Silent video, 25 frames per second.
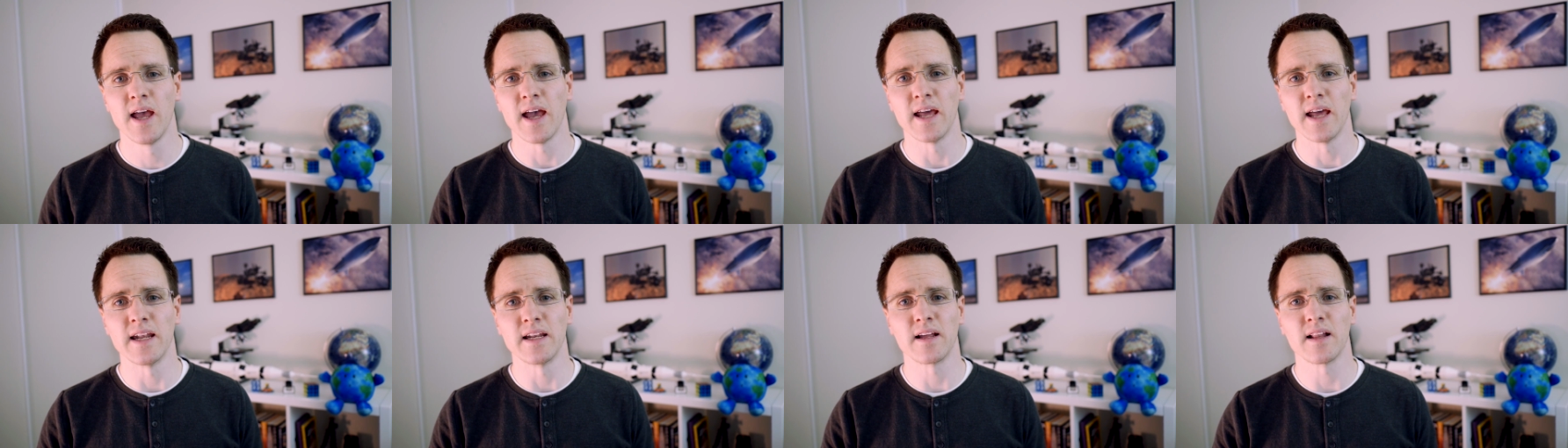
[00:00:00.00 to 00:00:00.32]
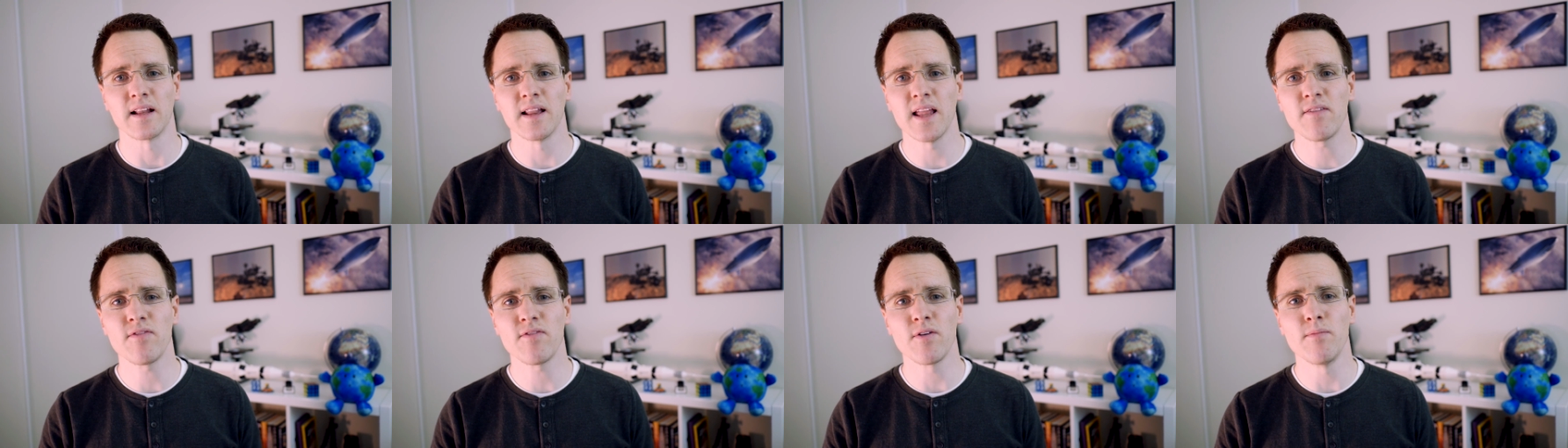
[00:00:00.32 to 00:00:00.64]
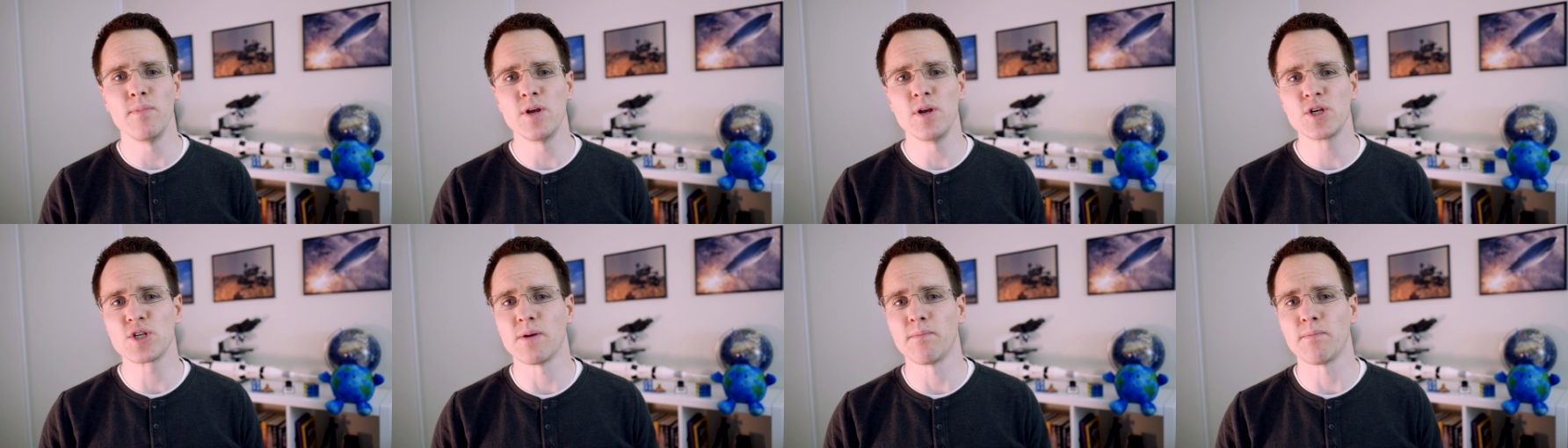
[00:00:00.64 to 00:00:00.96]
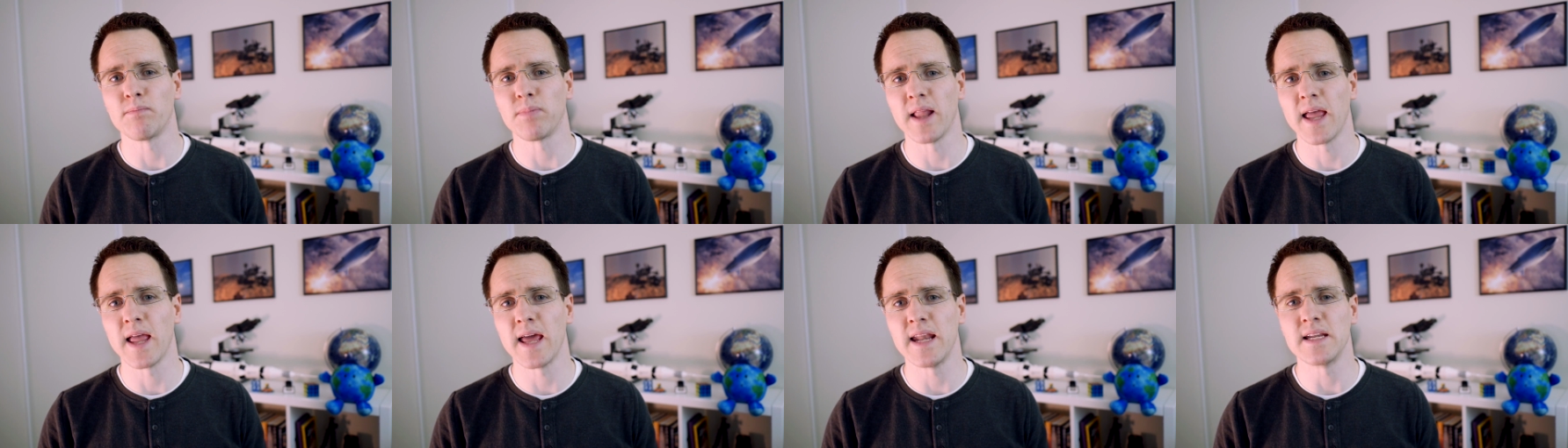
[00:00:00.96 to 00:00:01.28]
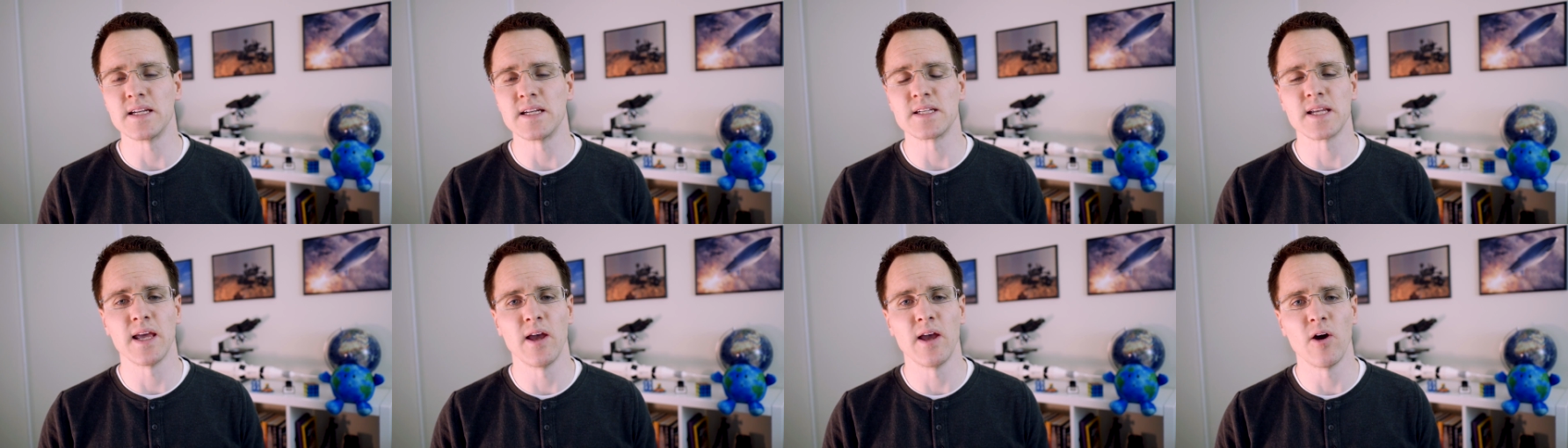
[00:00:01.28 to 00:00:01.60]
and clever mission
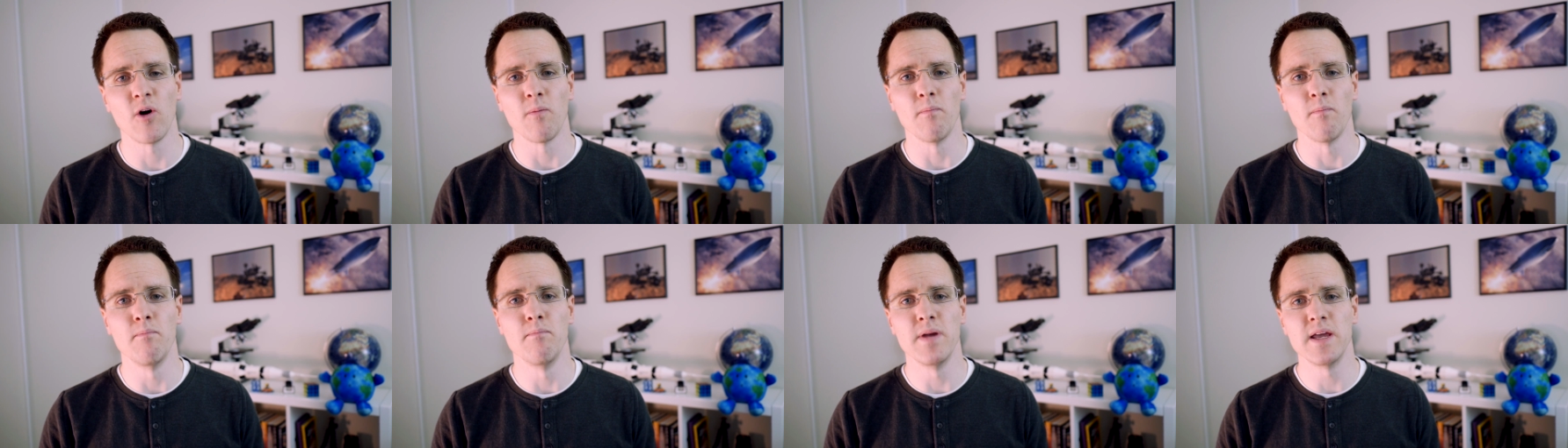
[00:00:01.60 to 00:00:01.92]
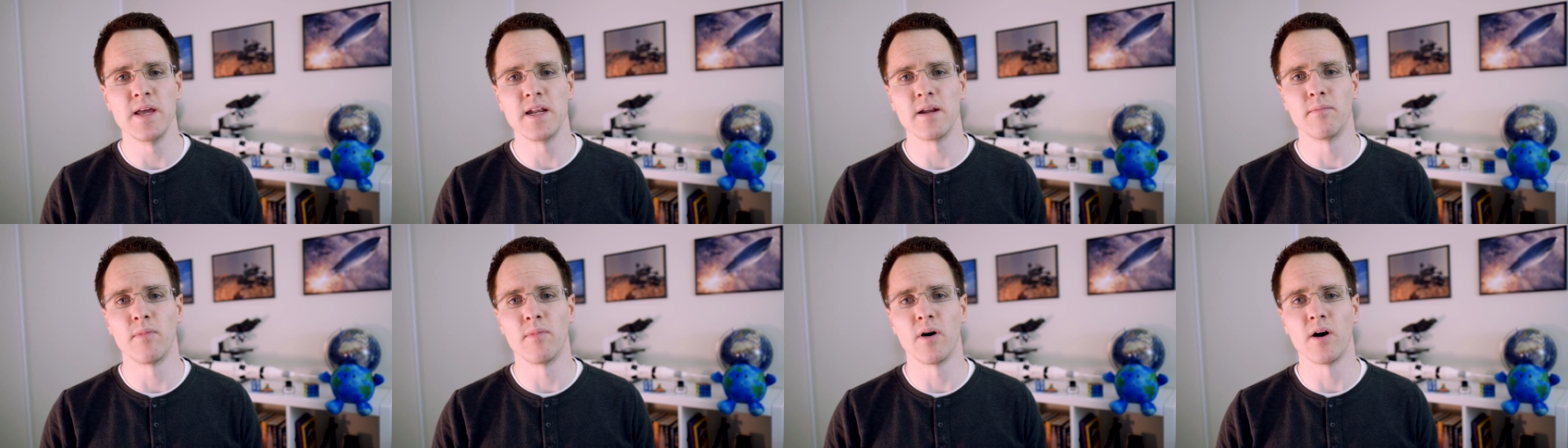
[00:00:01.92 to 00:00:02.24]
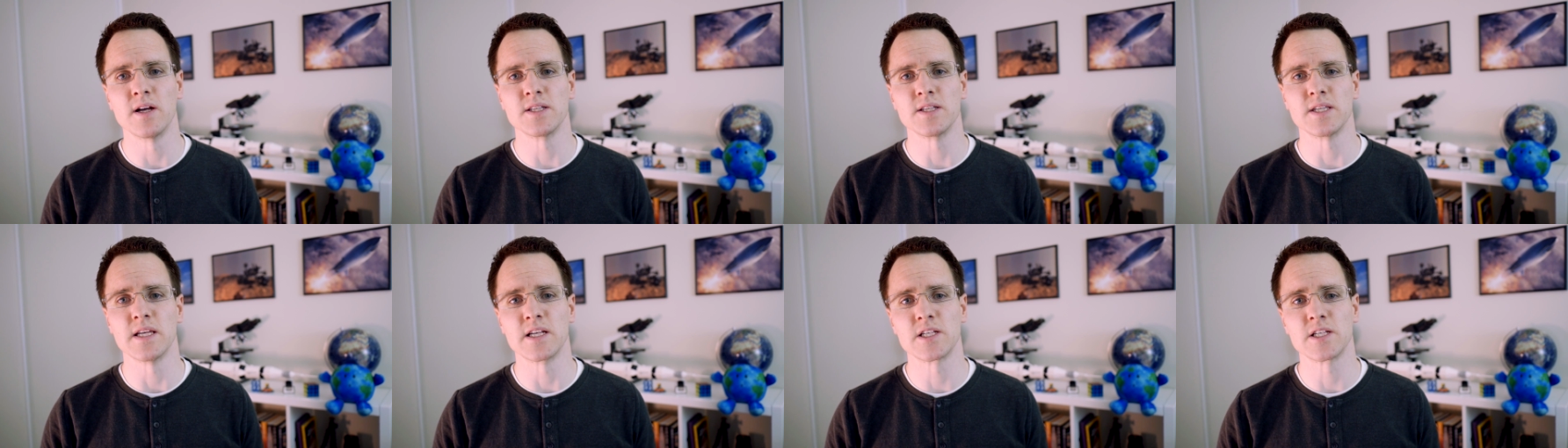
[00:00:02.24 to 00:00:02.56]
planning to help minimise